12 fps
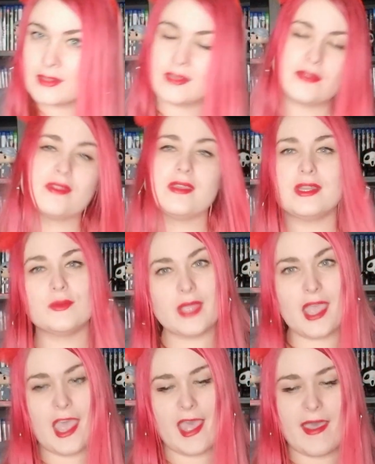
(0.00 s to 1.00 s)
Then we
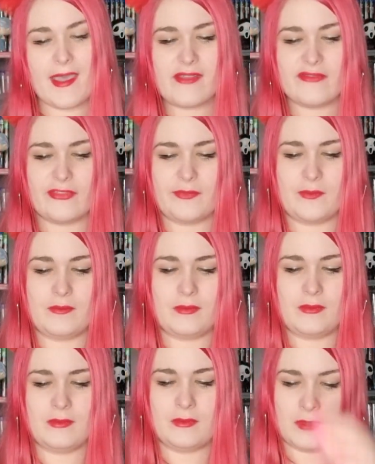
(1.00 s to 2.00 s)
have
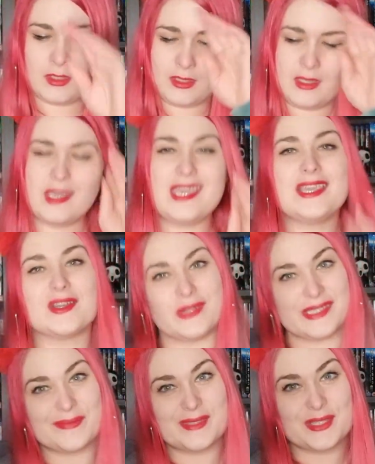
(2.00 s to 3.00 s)
A
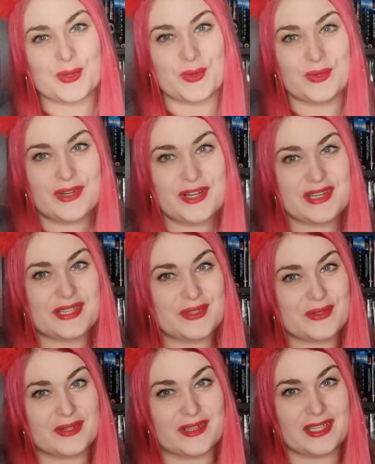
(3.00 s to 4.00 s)
Christmas Horror
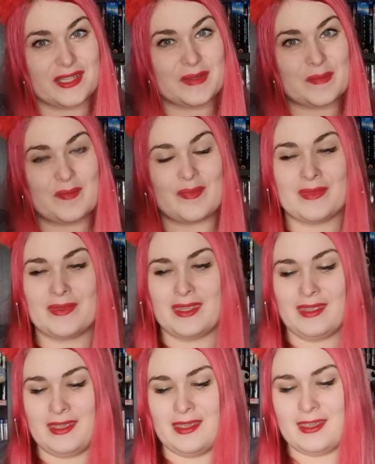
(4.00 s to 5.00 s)
Story.
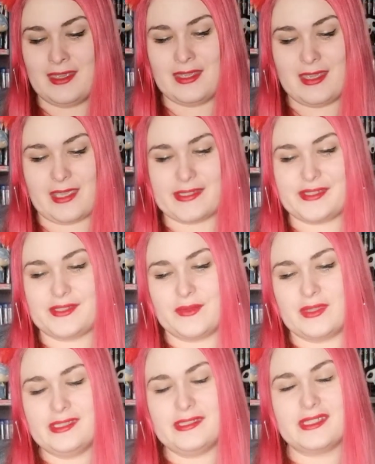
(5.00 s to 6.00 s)
Yes, so
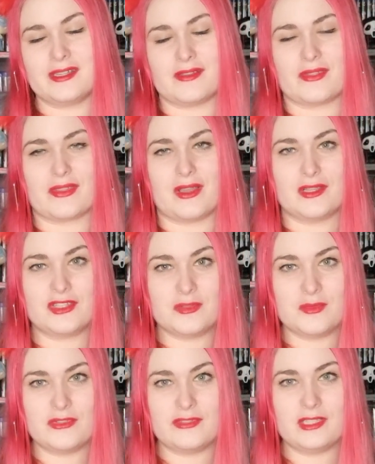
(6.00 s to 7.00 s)
this is an anthology
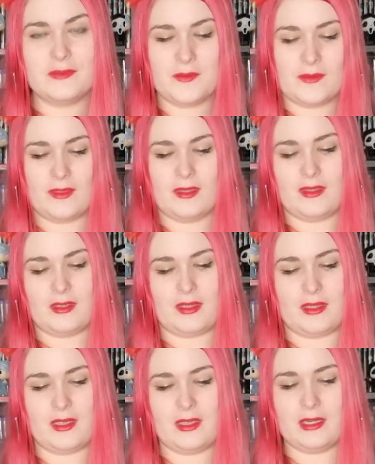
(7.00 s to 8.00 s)
movie,
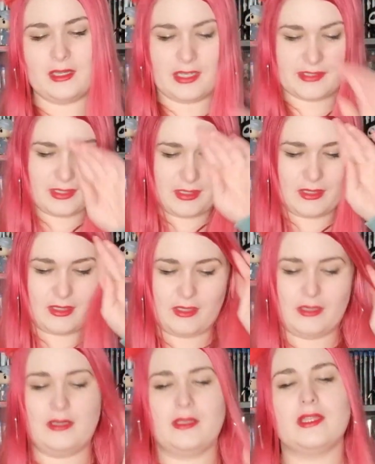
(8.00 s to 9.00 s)
and it has
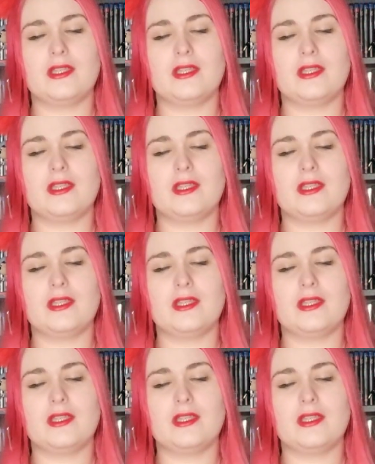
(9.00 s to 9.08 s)
a,